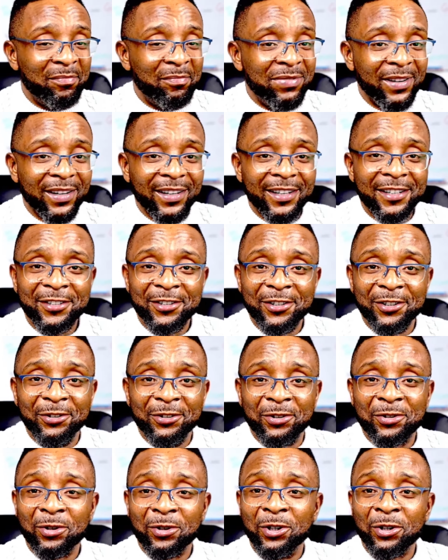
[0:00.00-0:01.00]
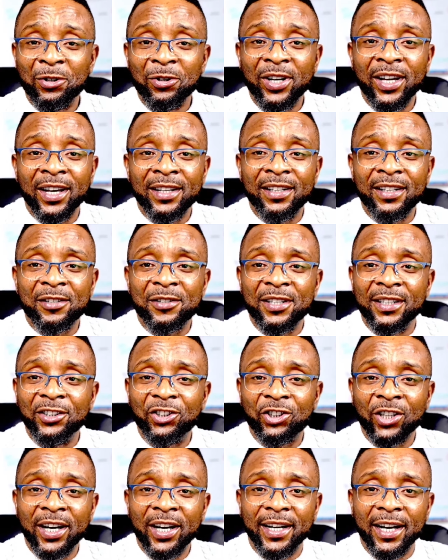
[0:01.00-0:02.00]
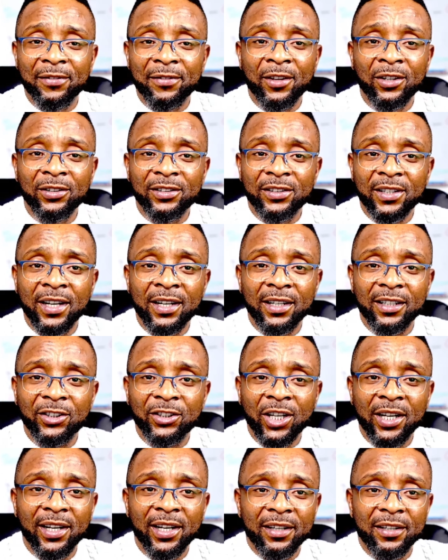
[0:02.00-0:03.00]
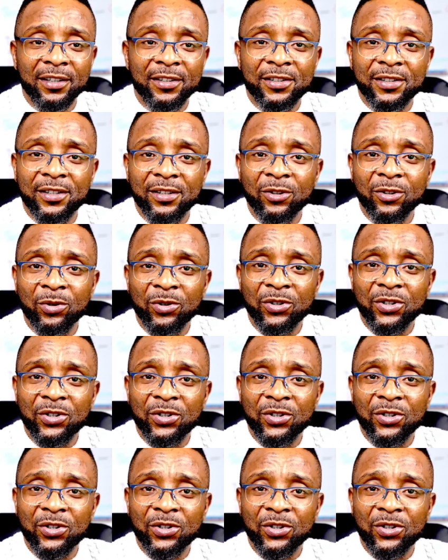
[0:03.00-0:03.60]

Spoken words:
I see. You know? So you could get this in China. I thought China is so,